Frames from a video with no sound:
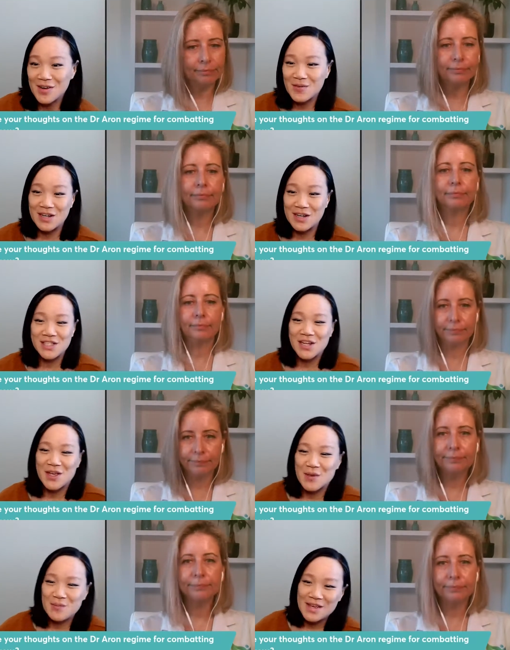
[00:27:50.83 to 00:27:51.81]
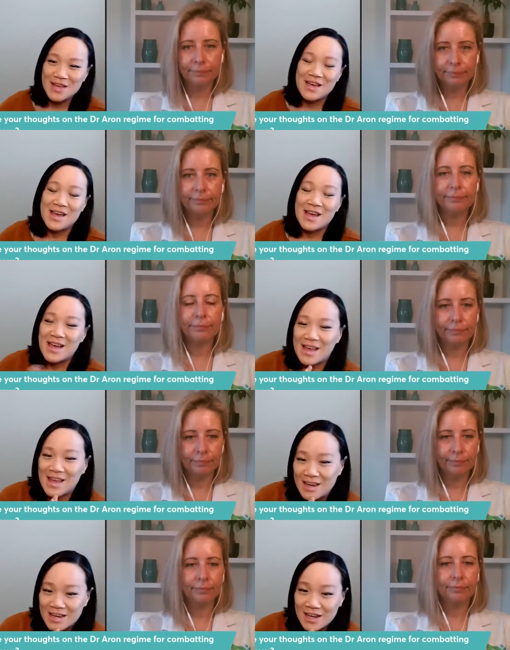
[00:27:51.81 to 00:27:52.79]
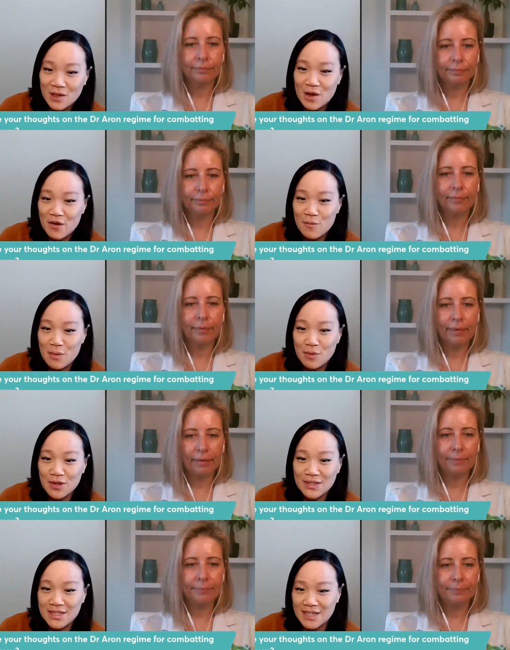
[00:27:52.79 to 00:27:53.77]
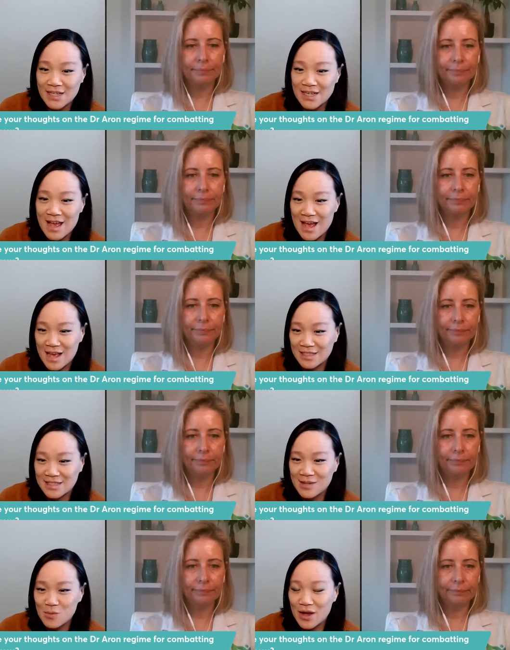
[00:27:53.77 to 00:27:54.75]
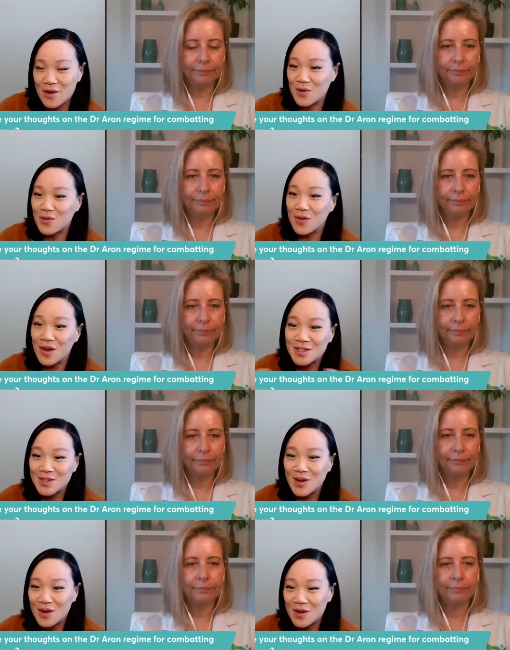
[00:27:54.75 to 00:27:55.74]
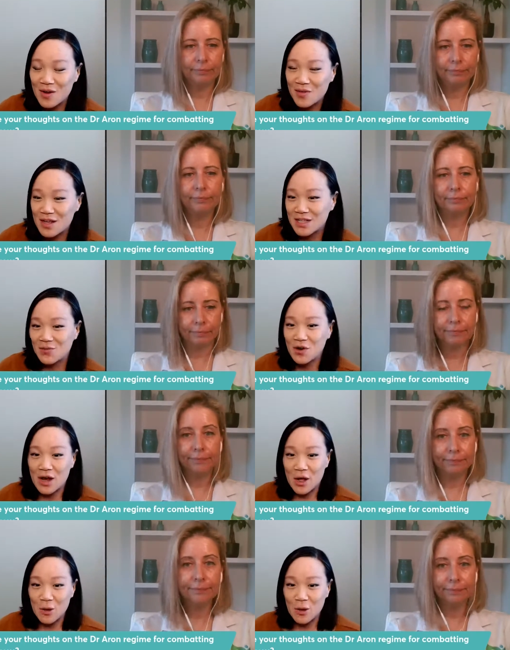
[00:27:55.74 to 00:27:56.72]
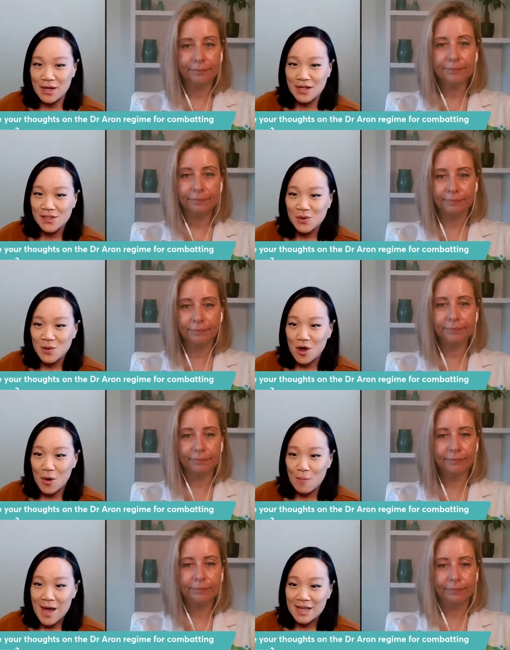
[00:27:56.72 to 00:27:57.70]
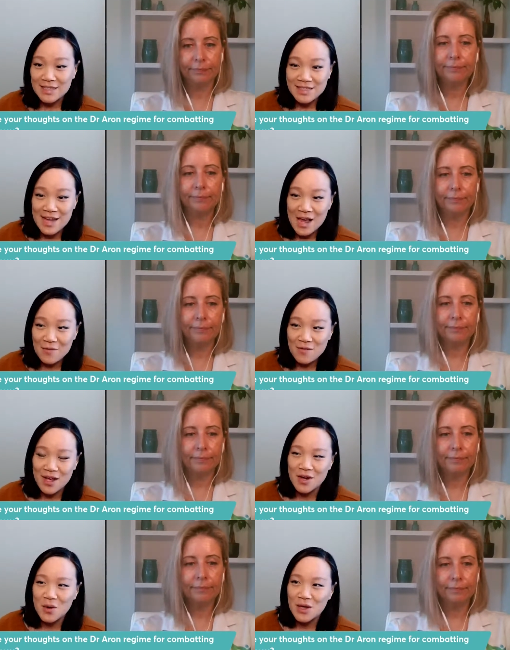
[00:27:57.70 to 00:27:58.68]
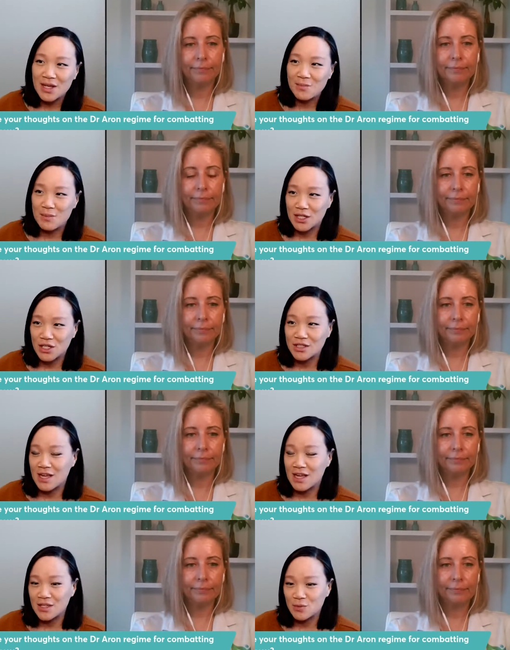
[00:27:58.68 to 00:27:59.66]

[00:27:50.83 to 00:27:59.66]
Speaker 1: regime. And a lot of people did ask what your thoughts are on this for helping to combat staph. I know he mentions that his